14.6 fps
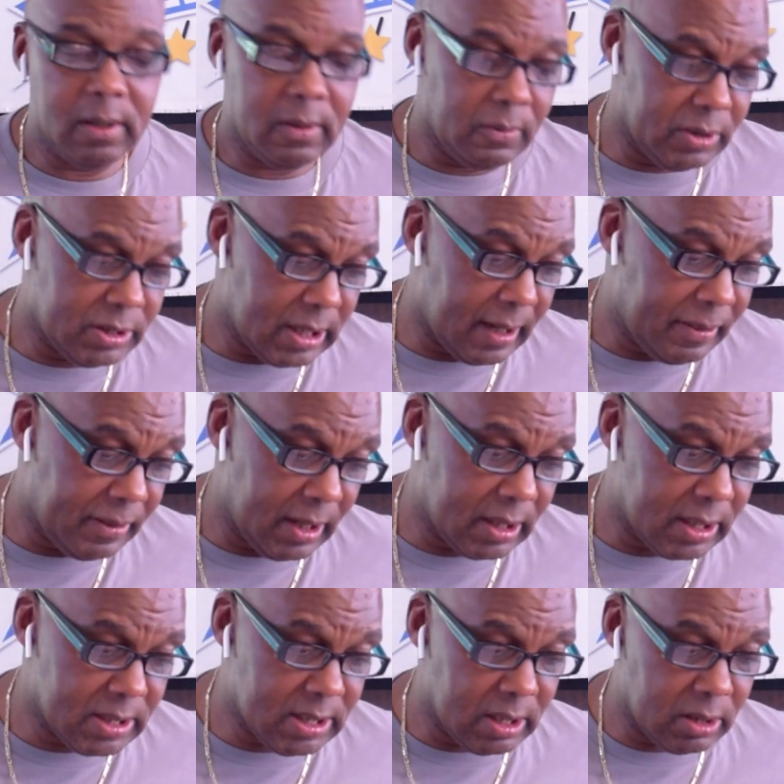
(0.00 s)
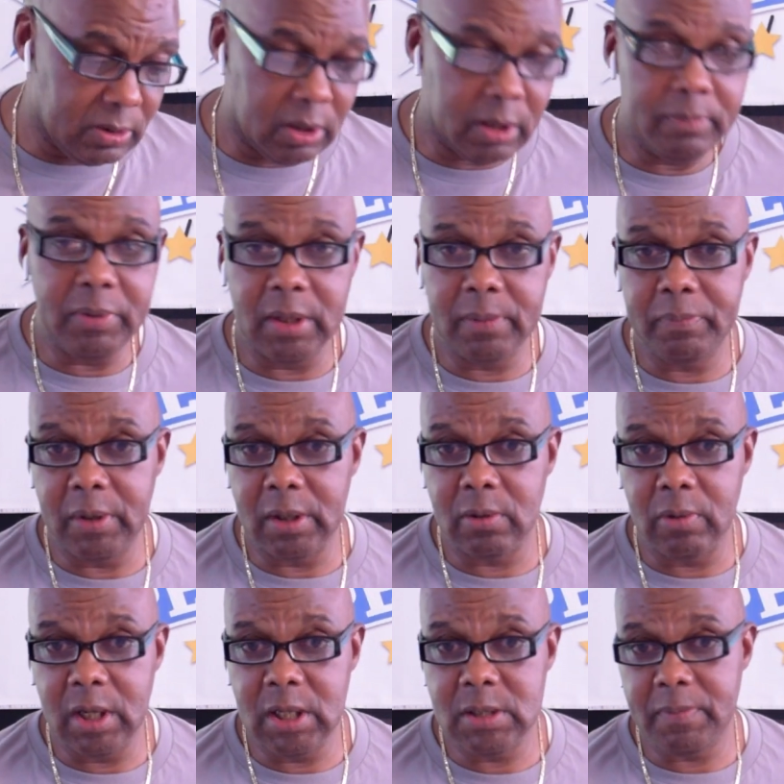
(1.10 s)
which I think is sitting on a big, big
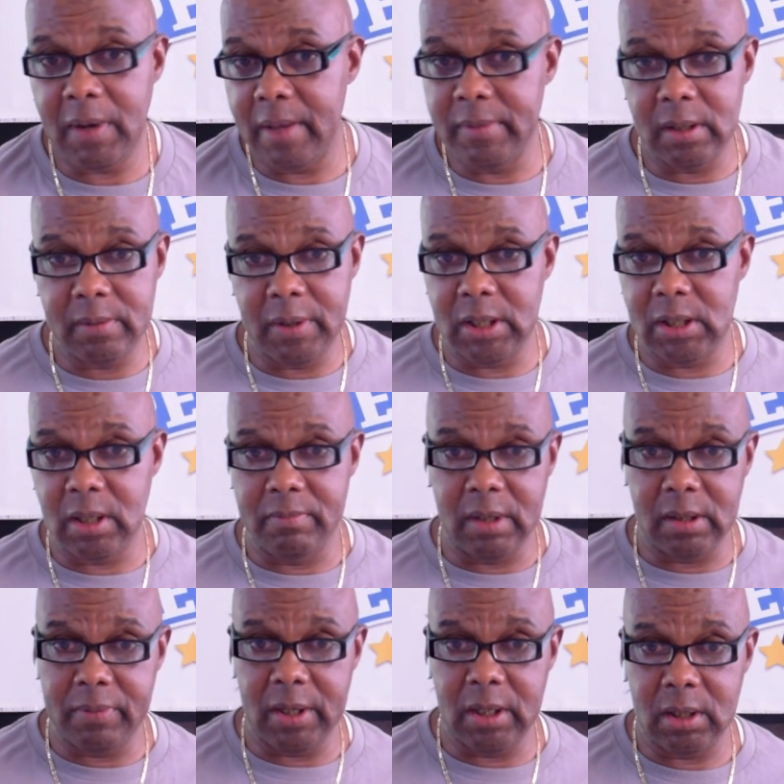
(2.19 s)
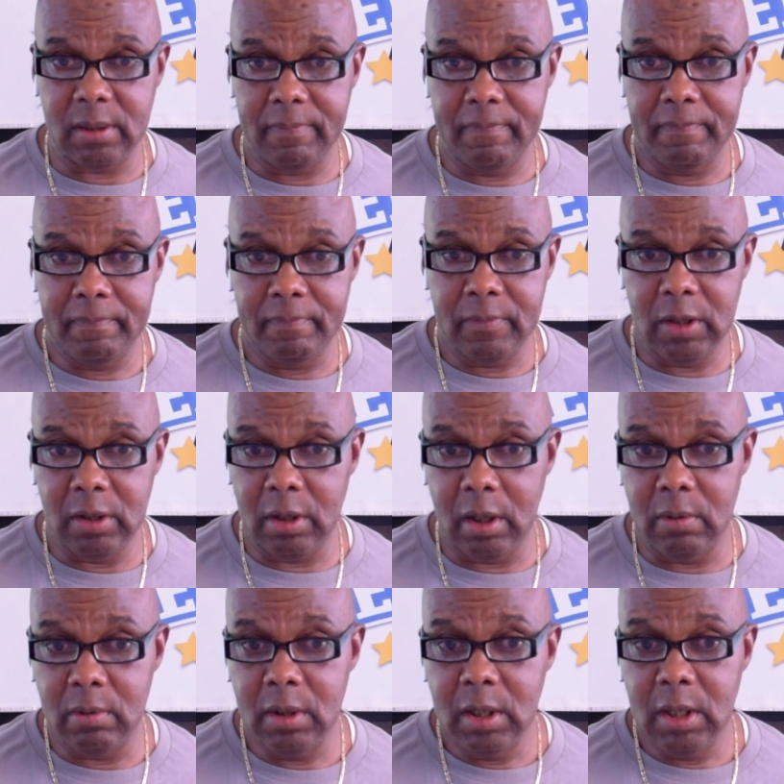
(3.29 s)
race by McPeak and McPeak, you know.
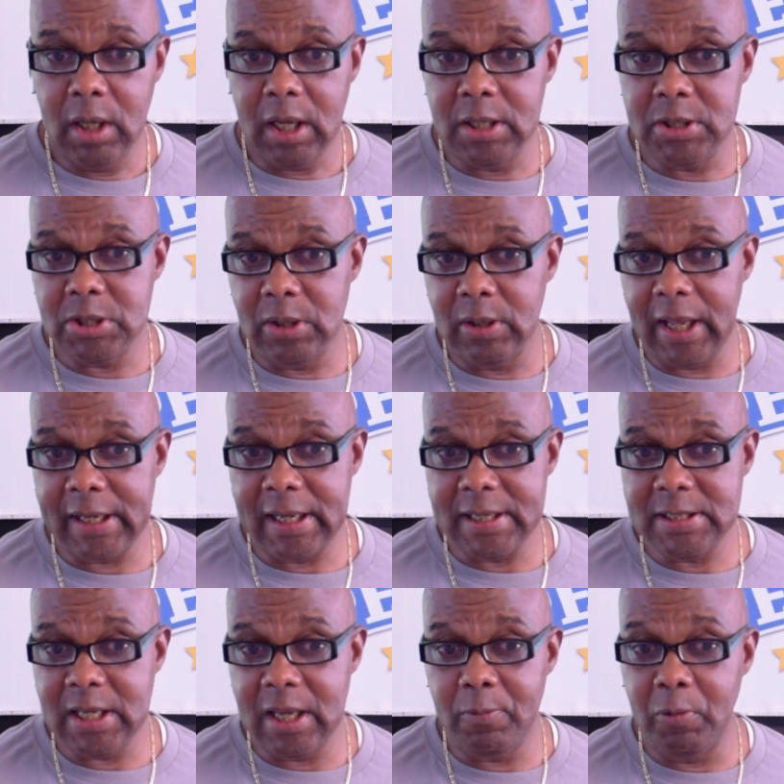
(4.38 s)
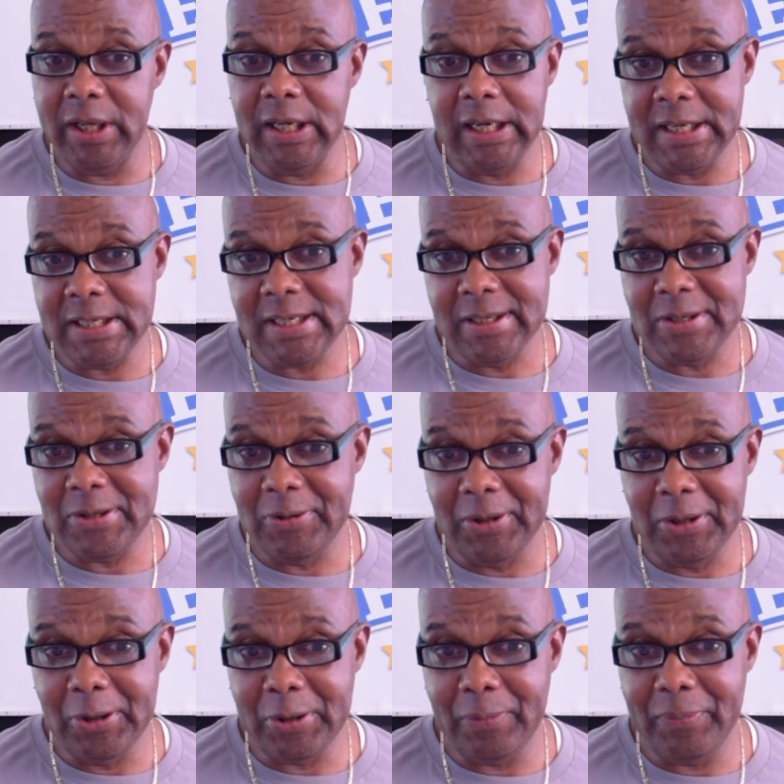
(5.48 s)
And so, like I said, we listened to a
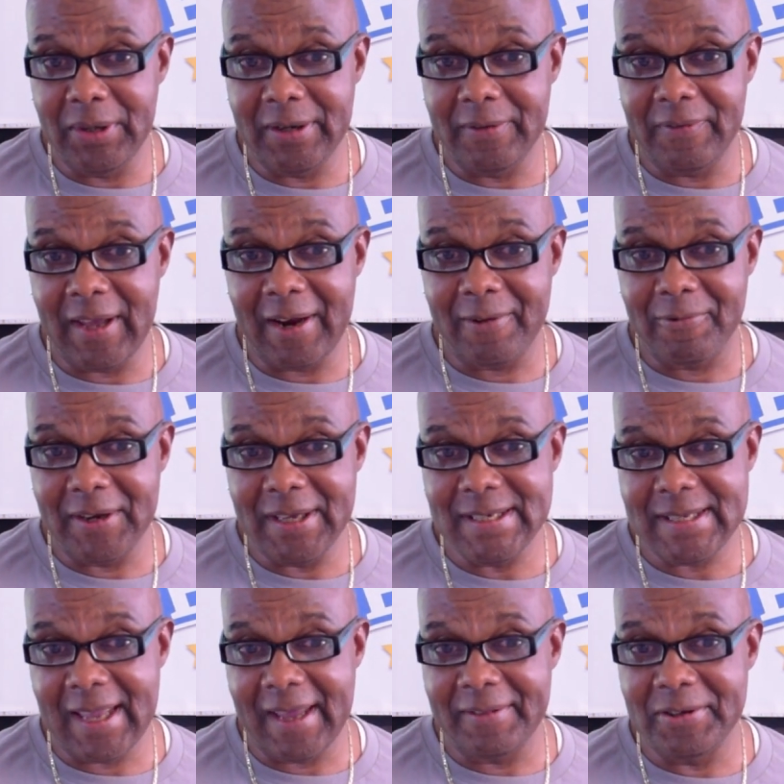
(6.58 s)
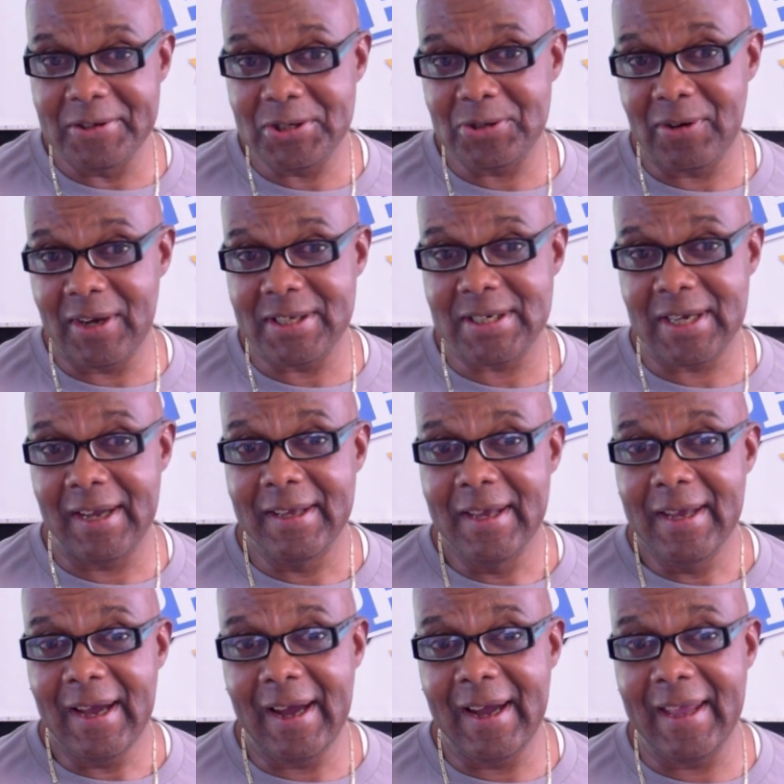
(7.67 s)
little bit of that race down the stretch. I
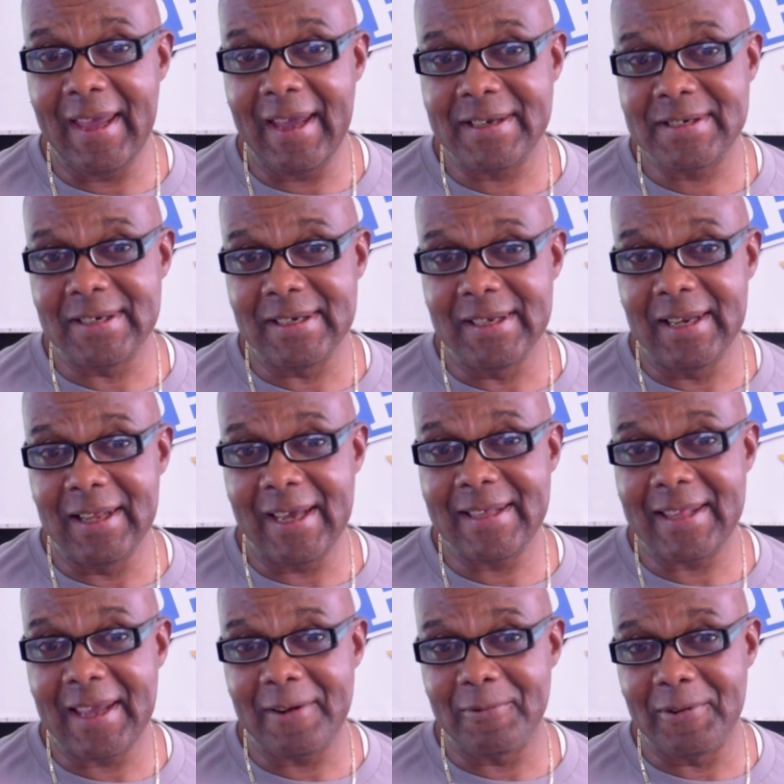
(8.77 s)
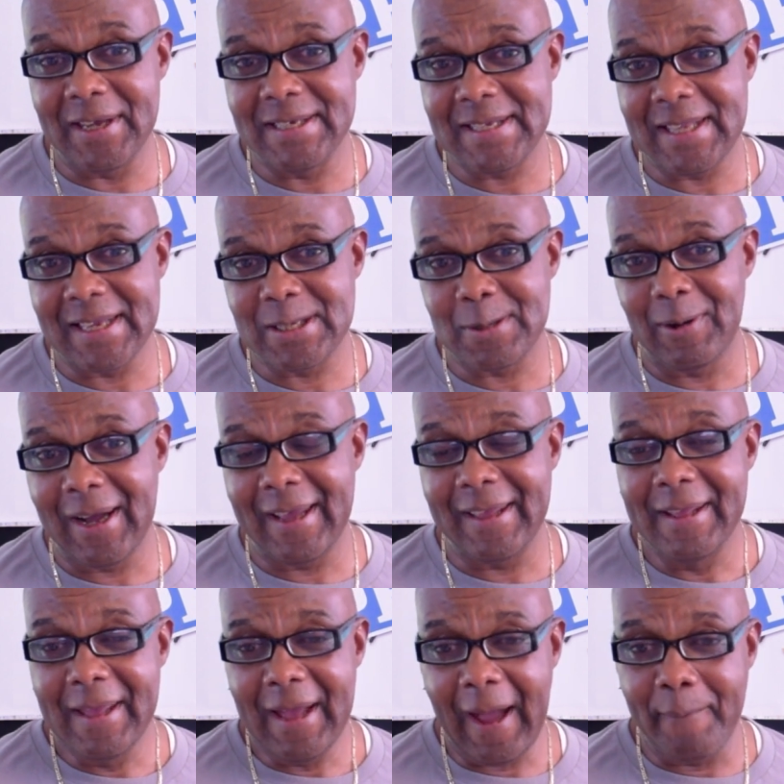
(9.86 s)
actually like that race. That's why
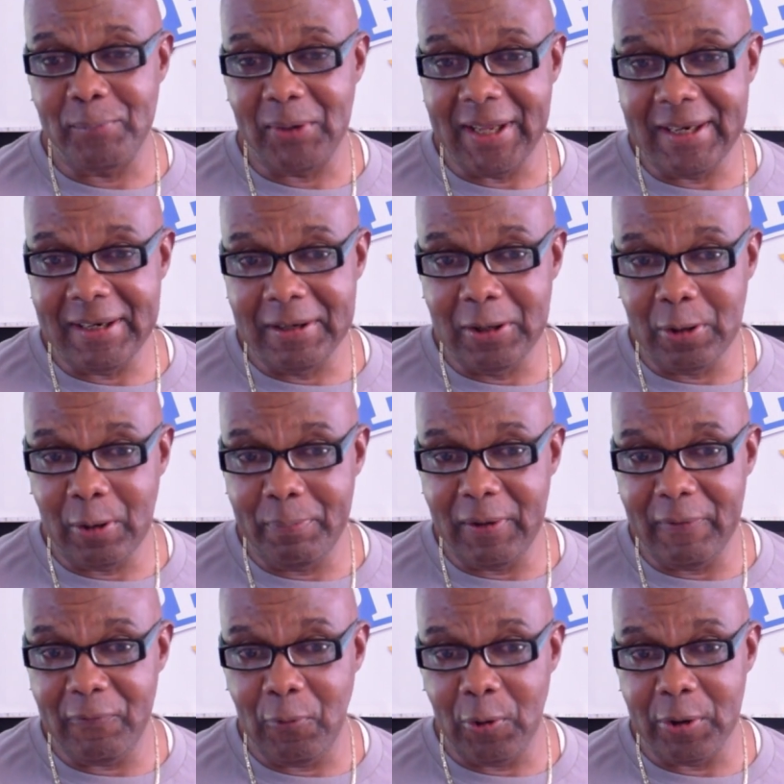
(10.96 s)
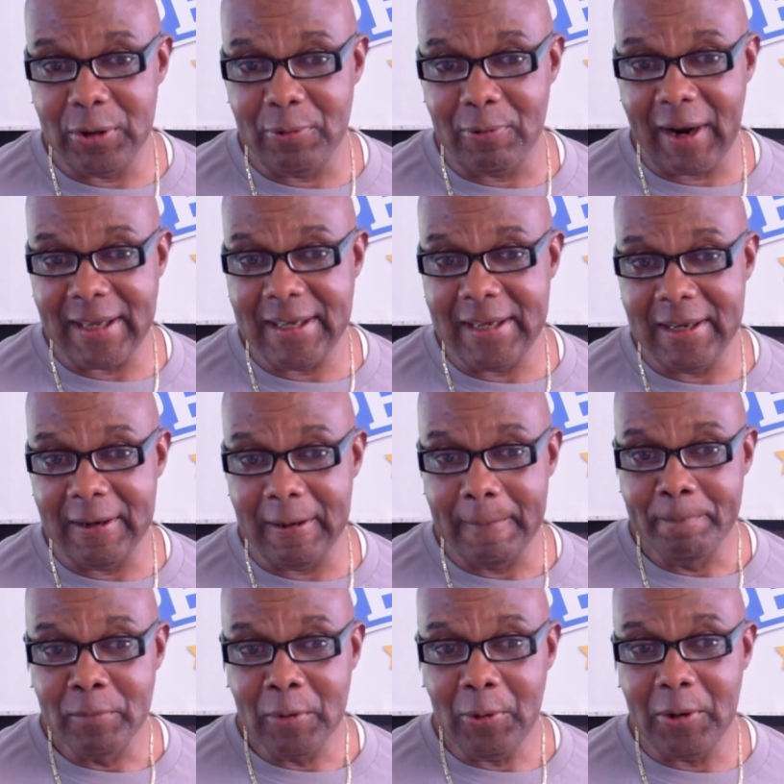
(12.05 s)
I played a little bit for you right here
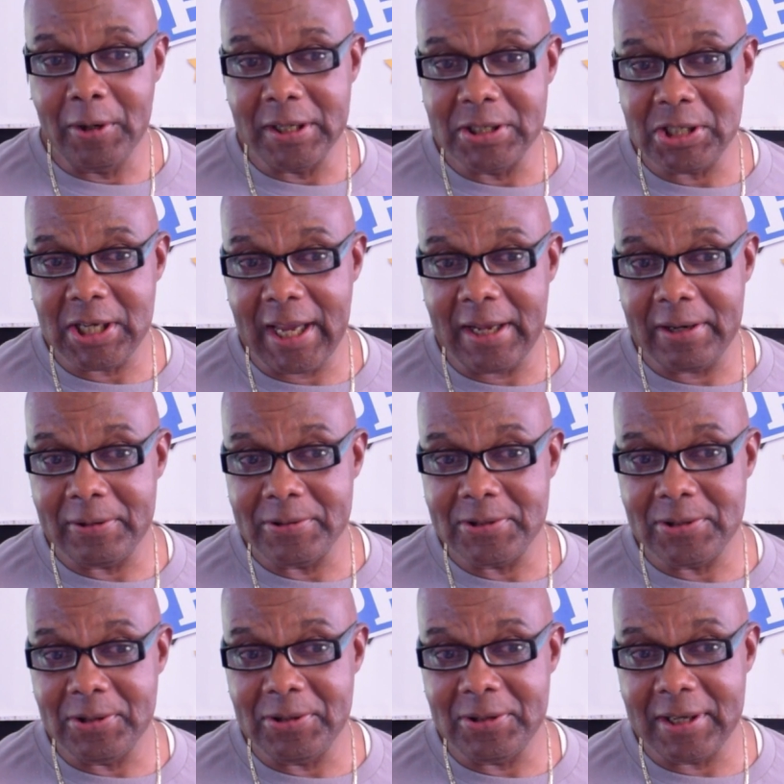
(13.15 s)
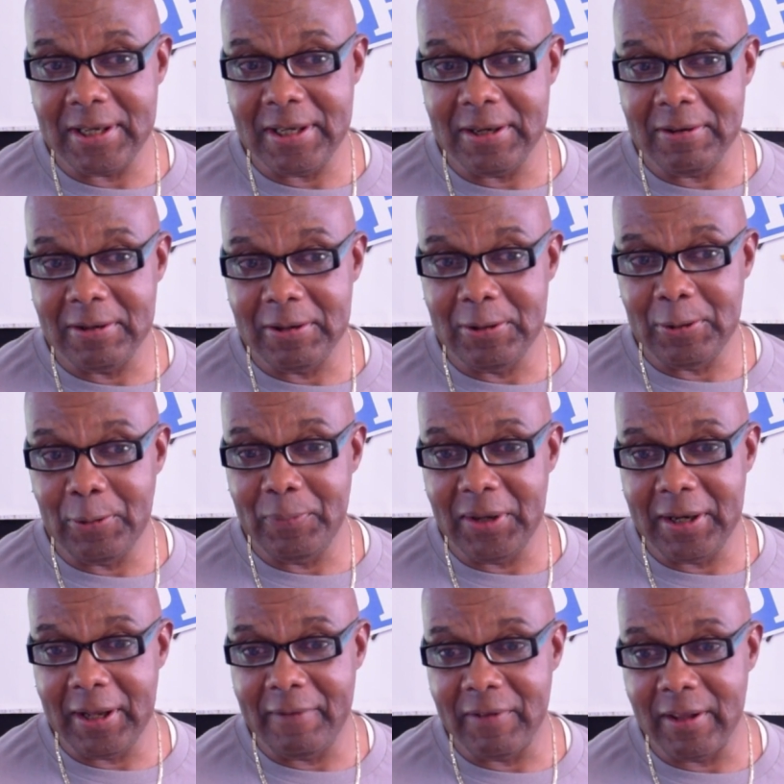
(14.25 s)
on the channel, so you can hear a little
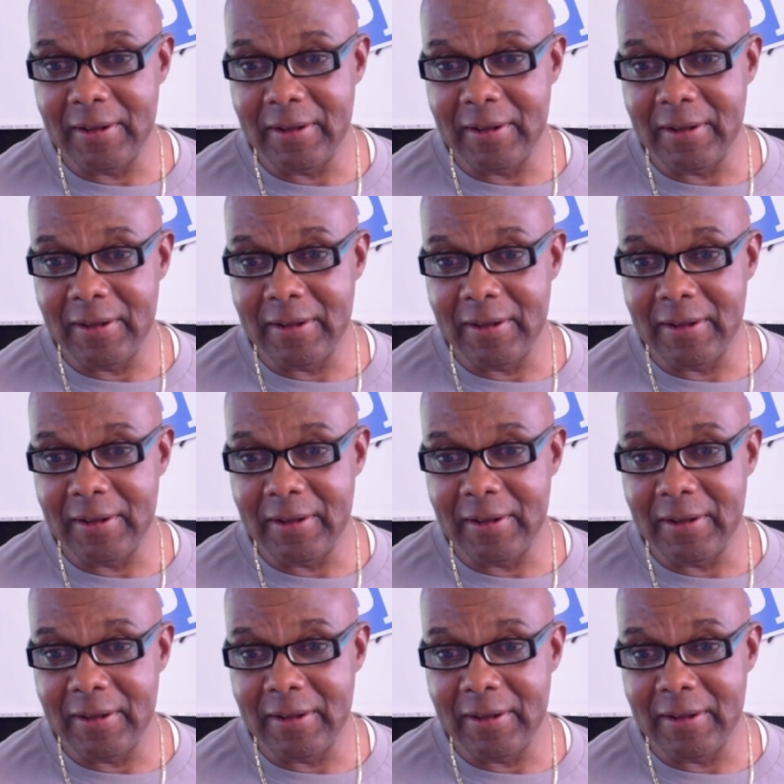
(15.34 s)
bit of it.